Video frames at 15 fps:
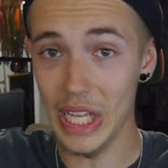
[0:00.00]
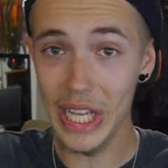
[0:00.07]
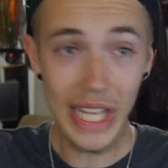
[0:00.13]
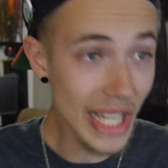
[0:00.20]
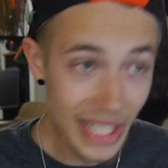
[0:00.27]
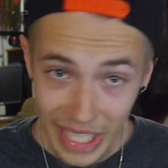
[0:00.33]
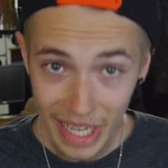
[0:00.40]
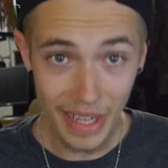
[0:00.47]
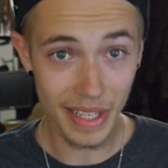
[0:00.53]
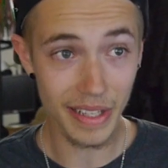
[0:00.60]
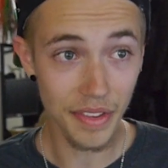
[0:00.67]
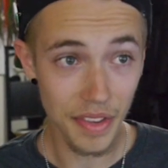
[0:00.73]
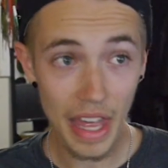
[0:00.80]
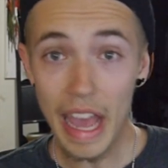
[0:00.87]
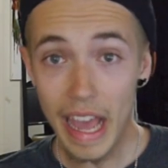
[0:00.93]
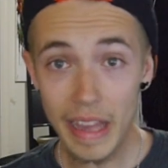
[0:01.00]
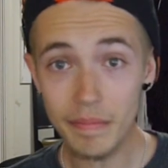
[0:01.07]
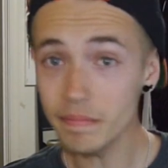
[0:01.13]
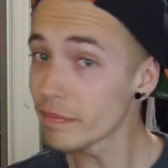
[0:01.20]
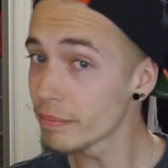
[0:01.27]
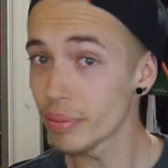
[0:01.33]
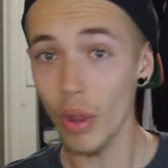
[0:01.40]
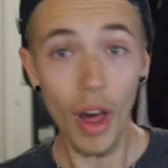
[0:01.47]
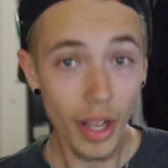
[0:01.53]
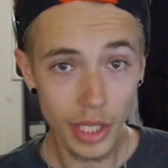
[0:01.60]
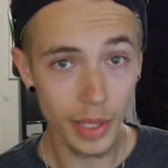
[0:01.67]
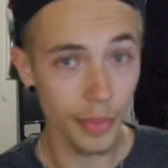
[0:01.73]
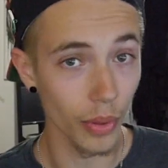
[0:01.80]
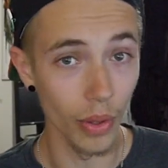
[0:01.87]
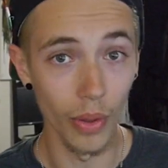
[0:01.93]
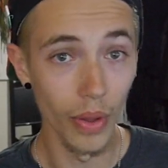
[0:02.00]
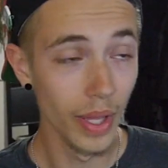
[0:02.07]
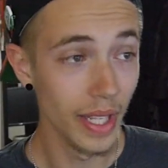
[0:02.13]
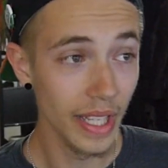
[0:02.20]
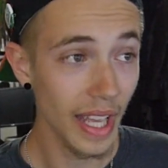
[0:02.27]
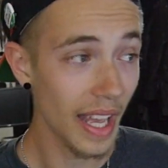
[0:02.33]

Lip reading: isn't that plausible.